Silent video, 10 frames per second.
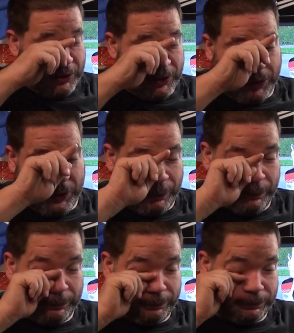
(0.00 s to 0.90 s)

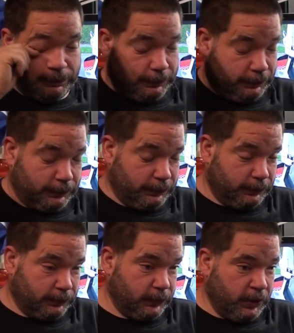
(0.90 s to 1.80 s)

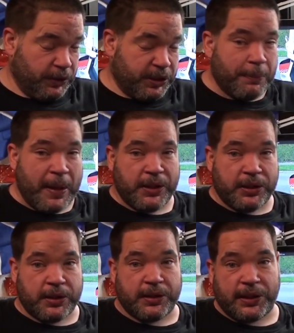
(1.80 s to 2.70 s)
Because um, the
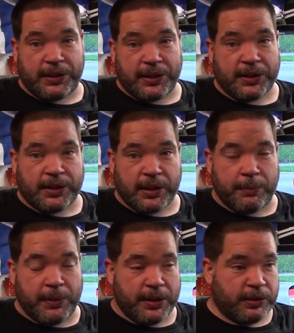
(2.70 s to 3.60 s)
bench doesn't exist at the
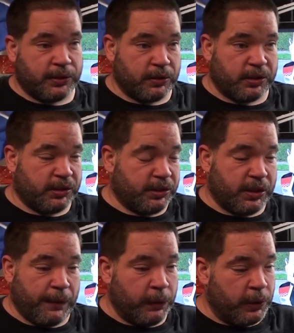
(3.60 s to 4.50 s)
minute, it's just got
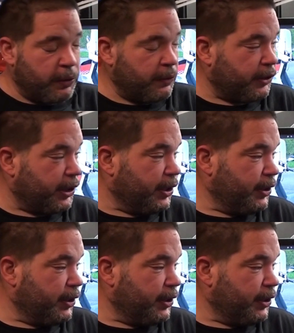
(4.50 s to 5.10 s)
stuff all over it.